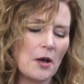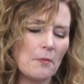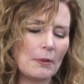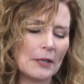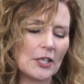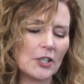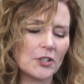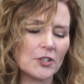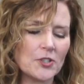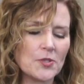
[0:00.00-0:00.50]

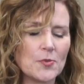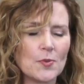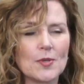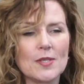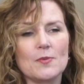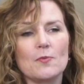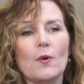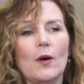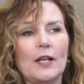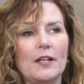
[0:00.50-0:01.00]
But hers
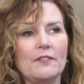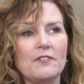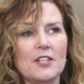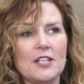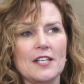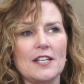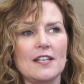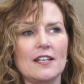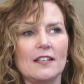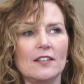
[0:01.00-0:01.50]
was one of
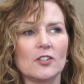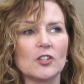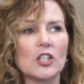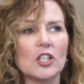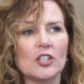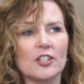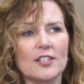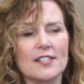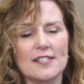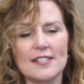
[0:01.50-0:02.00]
the
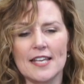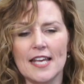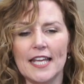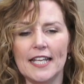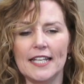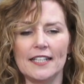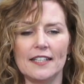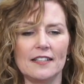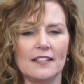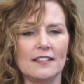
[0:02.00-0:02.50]
looks
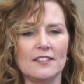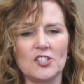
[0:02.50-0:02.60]
that